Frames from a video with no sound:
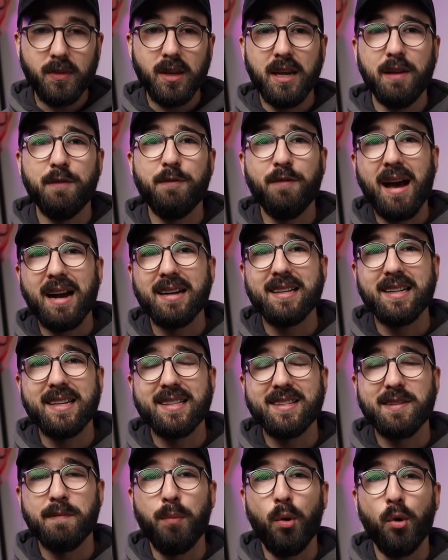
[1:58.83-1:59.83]
In fact,
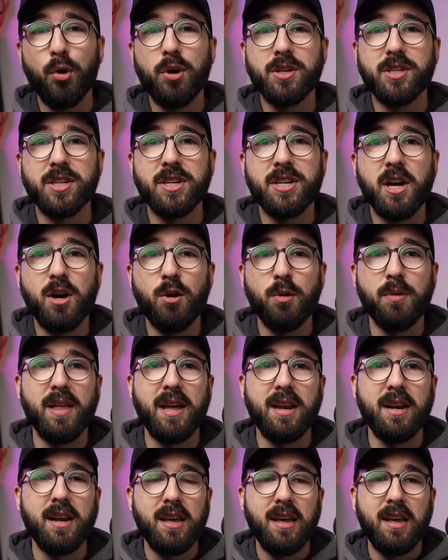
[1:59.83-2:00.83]
it's important to note
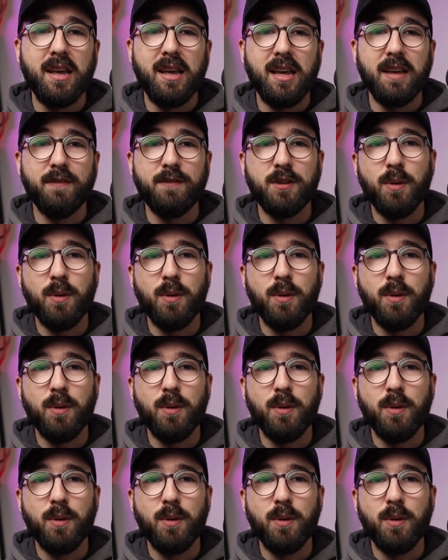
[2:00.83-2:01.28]
that if